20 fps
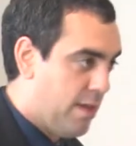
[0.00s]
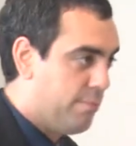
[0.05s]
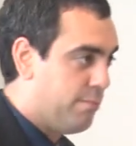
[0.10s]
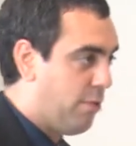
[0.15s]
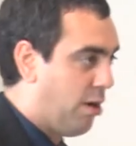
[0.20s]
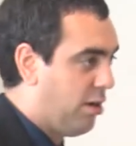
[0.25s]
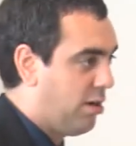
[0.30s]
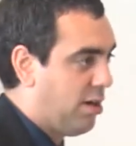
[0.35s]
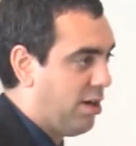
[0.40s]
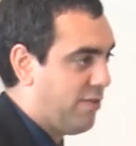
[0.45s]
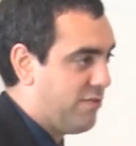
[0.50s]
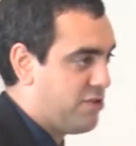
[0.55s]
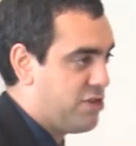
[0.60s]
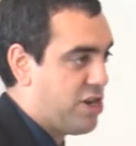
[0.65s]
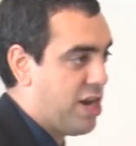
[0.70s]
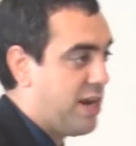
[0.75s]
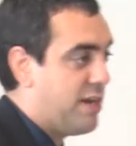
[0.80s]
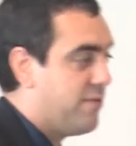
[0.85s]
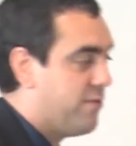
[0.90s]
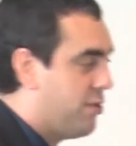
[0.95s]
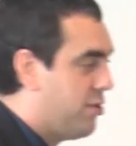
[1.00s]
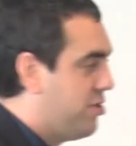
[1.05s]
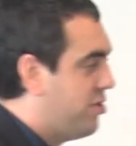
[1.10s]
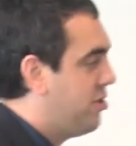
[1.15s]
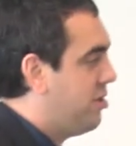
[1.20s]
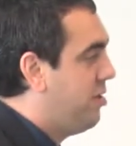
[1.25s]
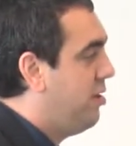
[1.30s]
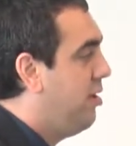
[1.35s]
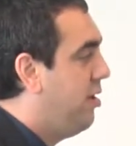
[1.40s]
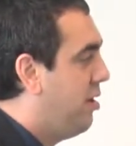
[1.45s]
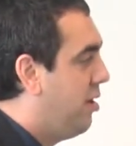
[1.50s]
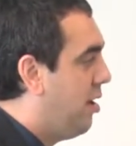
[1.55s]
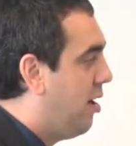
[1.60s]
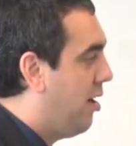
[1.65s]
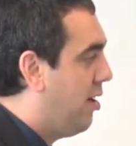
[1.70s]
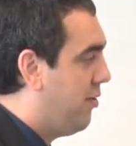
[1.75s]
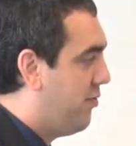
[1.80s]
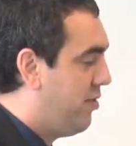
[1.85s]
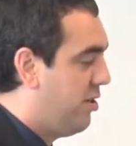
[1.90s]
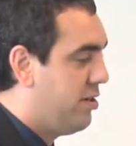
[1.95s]
Markov chain version
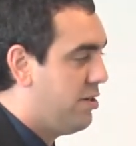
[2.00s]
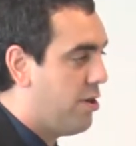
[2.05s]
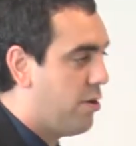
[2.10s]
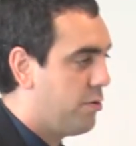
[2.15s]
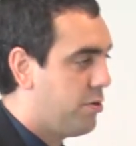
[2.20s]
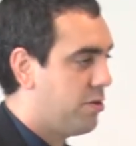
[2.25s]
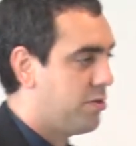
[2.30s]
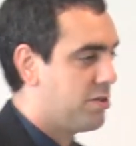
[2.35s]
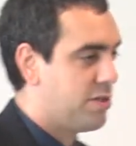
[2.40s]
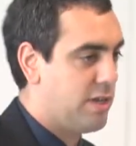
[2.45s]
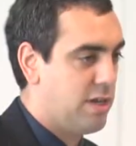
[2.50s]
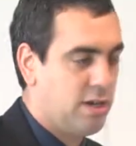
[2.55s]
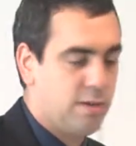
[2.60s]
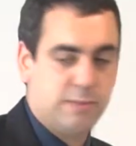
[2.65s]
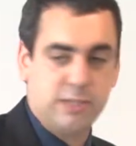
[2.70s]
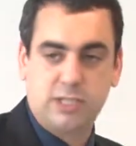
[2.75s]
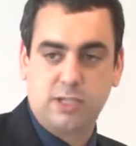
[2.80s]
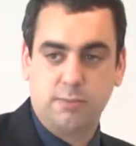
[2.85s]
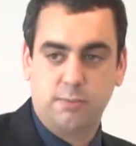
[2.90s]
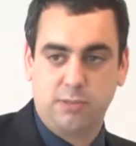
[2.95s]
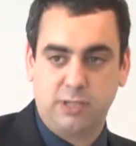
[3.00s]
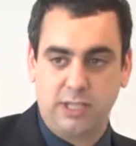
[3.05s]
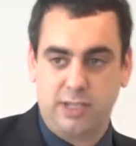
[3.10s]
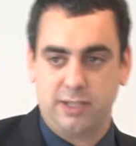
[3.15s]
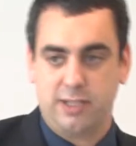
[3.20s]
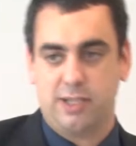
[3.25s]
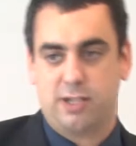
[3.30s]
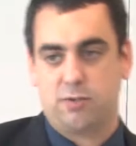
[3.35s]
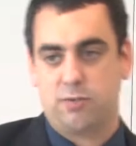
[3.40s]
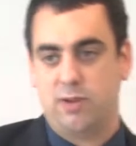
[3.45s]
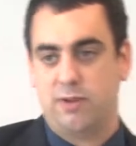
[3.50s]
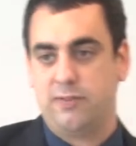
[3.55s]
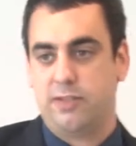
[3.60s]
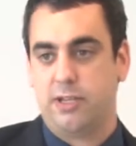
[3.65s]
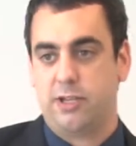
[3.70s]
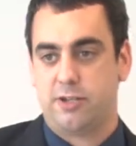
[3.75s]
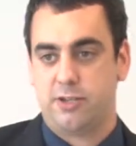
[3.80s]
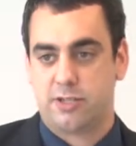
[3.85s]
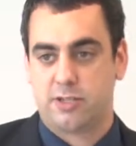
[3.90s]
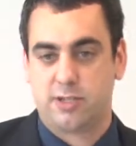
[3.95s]
of Noether's theorem. It's completely
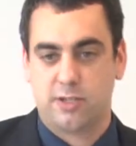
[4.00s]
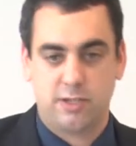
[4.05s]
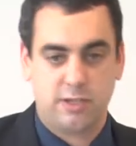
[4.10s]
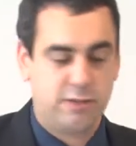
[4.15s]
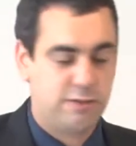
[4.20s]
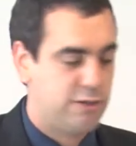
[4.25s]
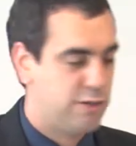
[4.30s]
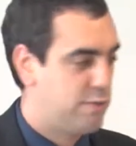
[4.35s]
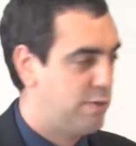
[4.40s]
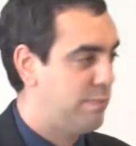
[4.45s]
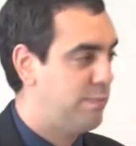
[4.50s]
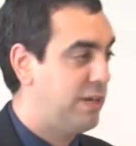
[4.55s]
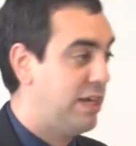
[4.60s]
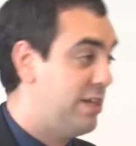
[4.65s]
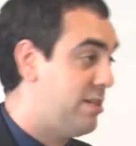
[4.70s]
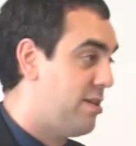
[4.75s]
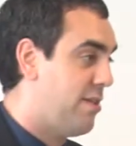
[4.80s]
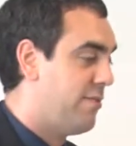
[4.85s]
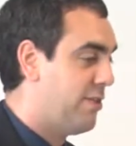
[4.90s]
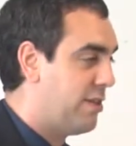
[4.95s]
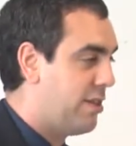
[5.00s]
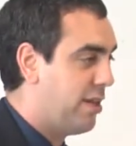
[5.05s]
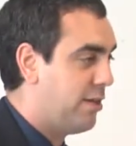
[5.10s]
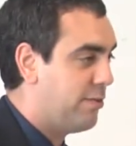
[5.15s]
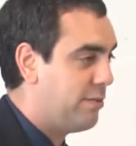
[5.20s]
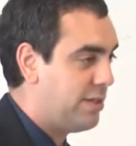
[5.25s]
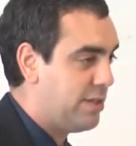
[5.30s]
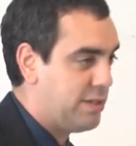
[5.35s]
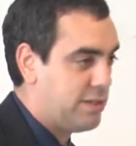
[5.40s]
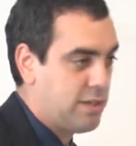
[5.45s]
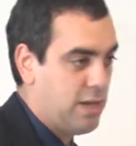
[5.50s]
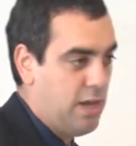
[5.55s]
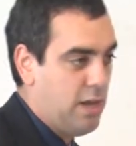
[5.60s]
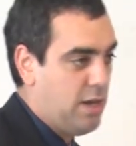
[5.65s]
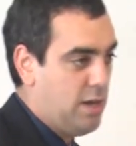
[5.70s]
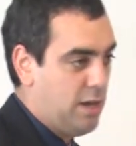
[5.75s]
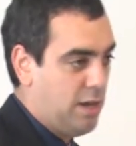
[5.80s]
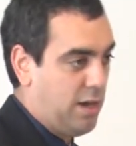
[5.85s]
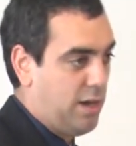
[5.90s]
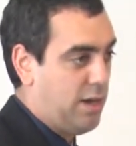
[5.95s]
equivalent. You just, you just replace everything with these
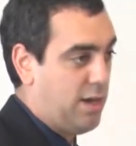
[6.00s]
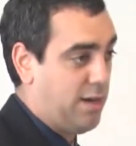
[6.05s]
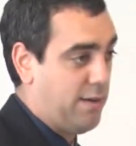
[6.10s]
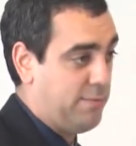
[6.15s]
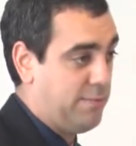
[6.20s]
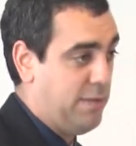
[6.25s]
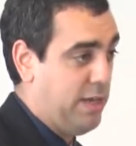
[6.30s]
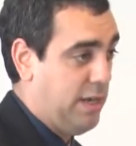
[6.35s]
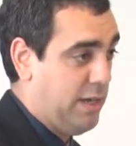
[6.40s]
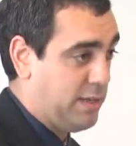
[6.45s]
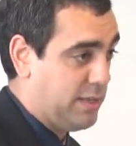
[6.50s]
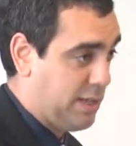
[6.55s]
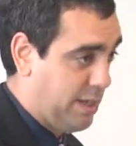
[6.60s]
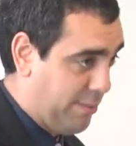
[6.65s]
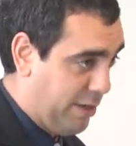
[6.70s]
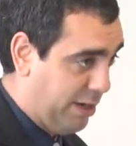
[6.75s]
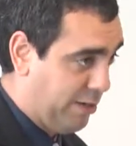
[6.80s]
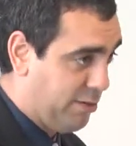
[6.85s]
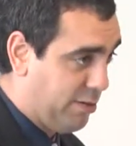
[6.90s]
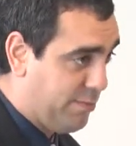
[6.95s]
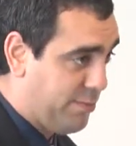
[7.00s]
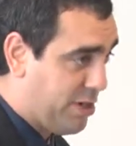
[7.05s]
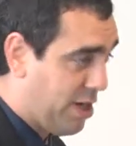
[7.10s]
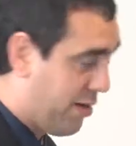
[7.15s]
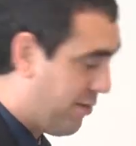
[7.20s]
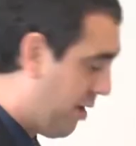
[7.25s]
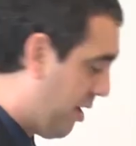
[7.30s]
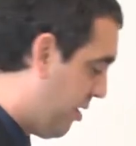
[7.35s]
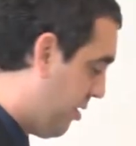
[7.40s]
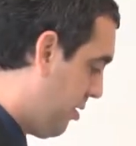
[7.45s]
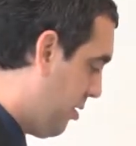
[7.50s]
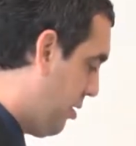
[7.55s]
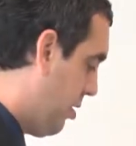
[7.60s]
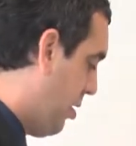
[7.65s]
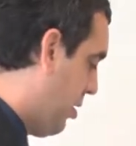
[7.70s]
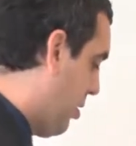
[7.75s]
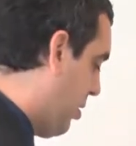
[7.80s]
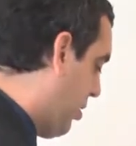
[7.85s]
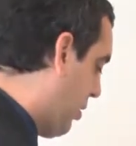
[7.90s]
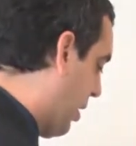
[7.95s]
um, semi-group generators,
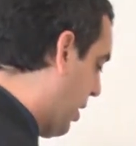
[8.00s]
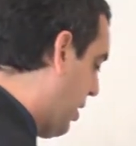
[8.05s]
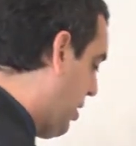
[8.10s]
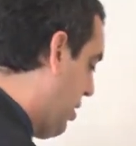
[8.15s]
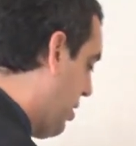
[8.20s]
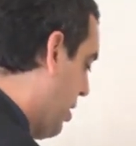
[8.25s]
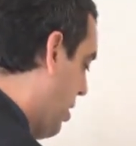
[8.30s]
okay?